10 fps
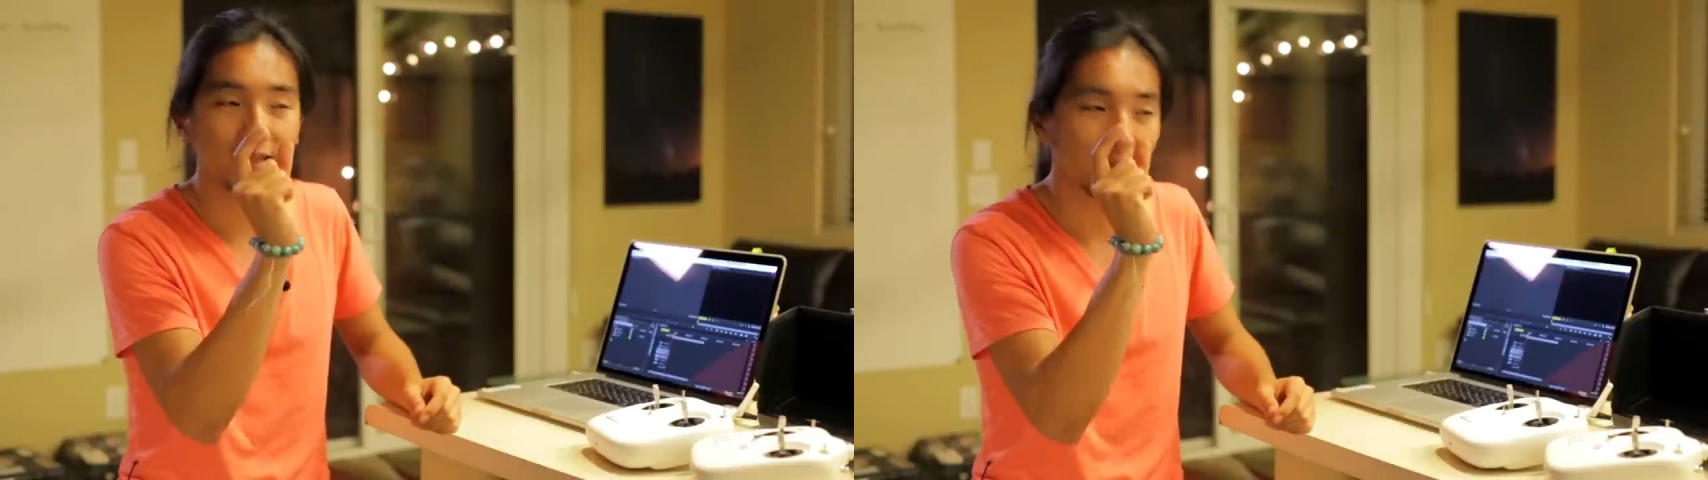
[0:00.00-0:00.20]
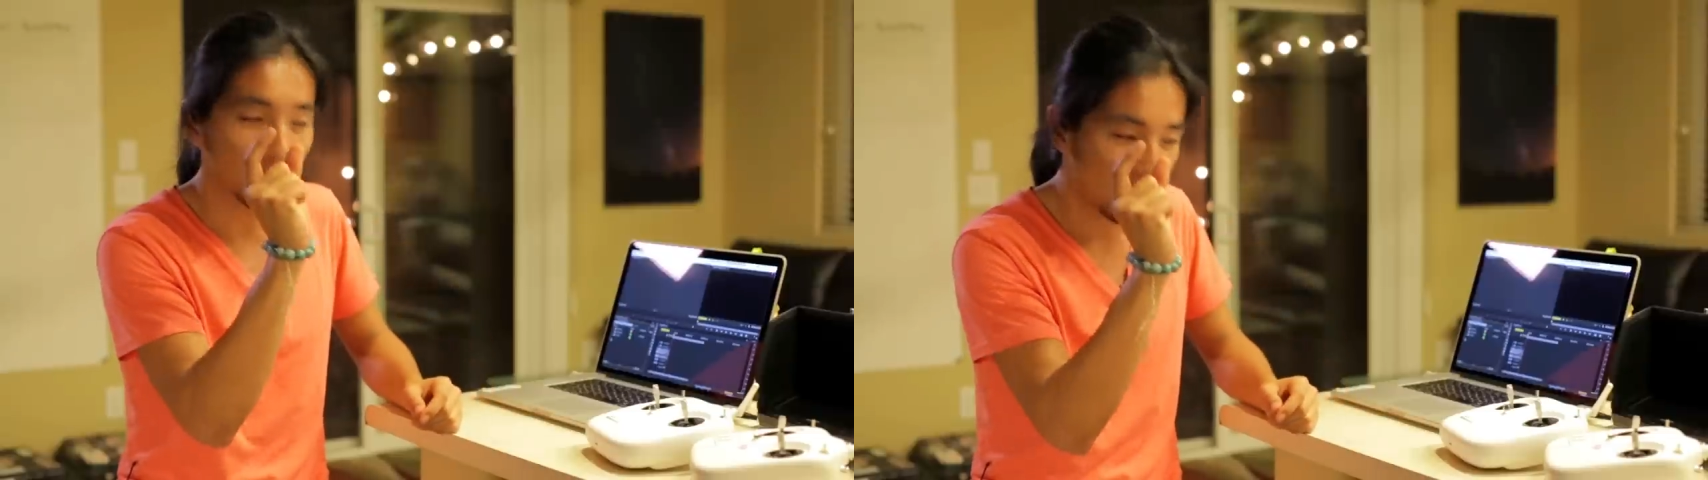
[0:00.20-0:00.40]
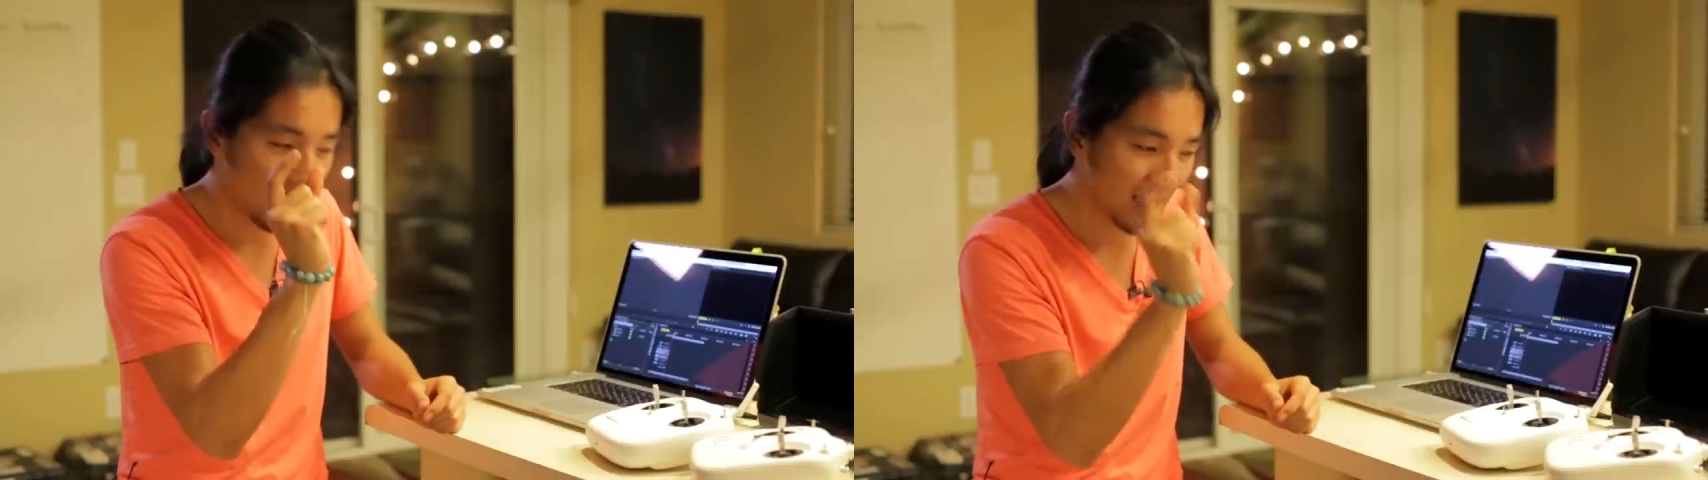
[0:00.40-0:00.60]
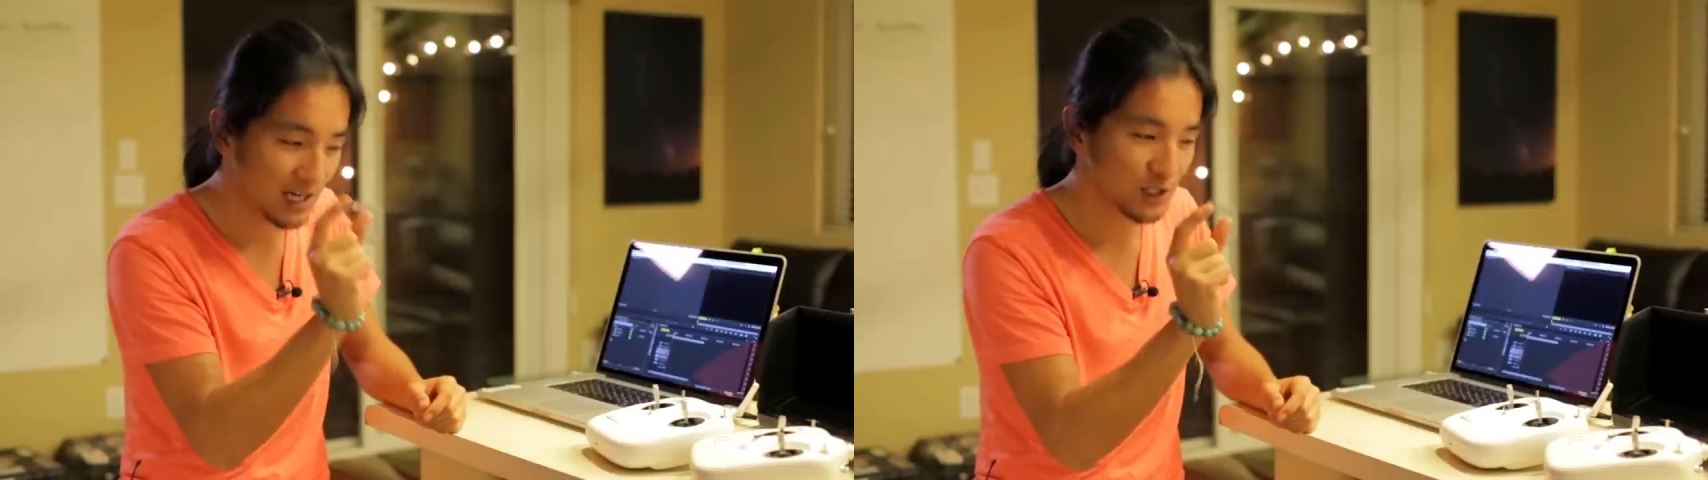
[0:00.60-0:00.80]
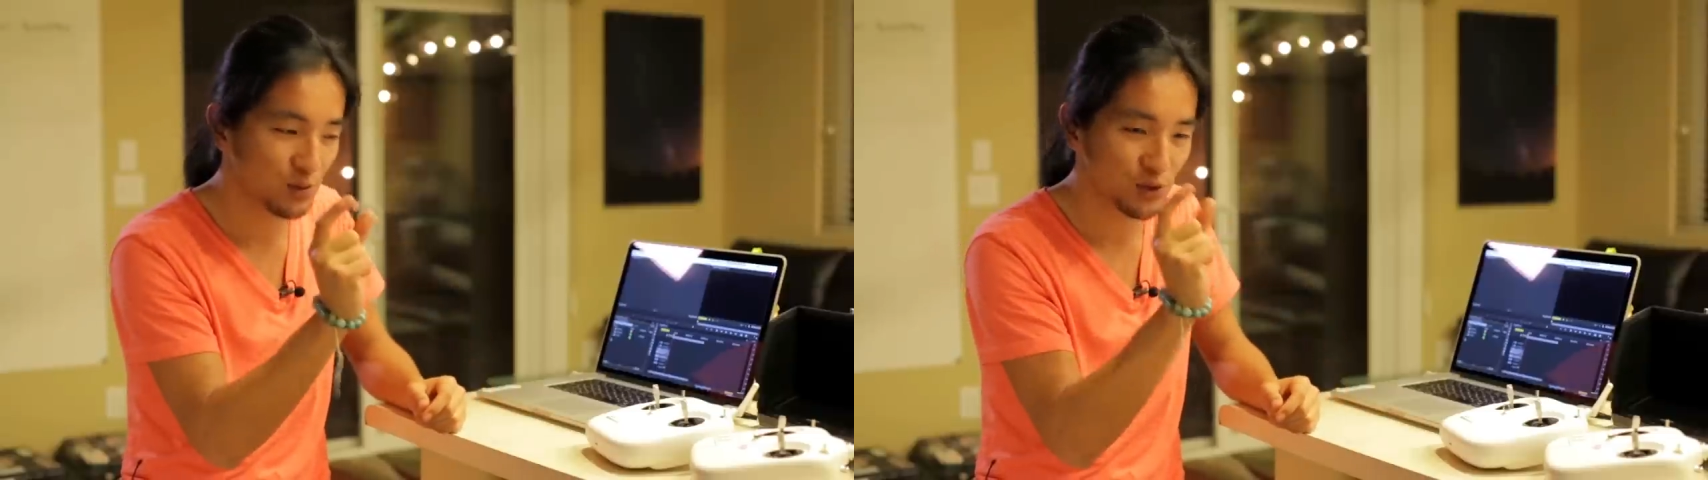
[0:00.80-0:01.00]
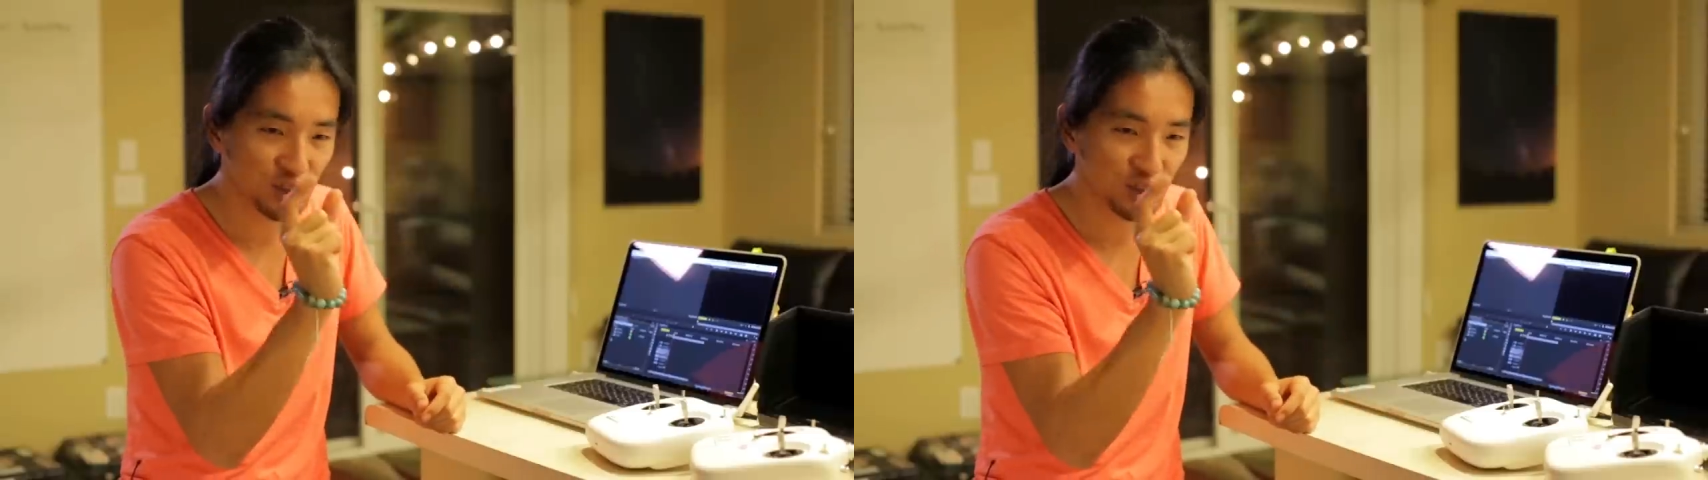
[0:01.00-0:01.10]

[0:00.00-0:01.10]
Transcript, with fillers: the actual